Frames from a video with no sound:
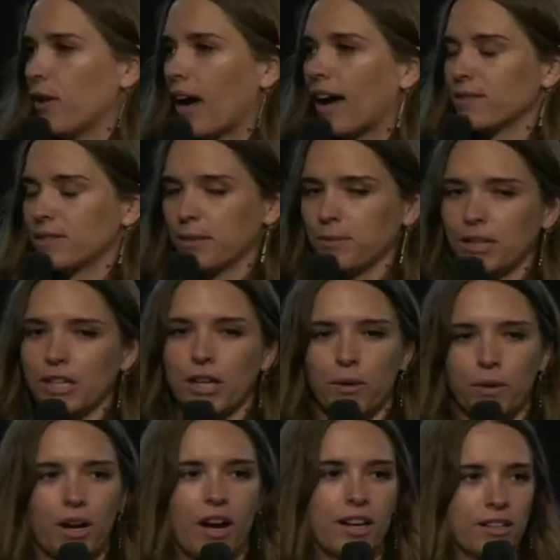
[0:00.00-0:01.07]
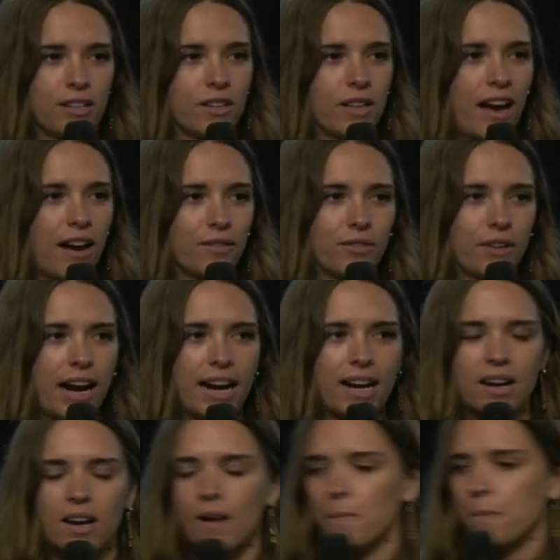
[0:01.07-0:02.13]
when you have something going on in your life,
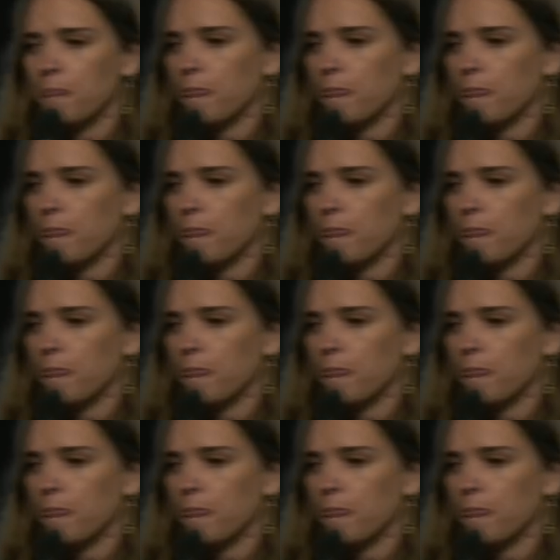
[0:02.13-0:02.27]
right?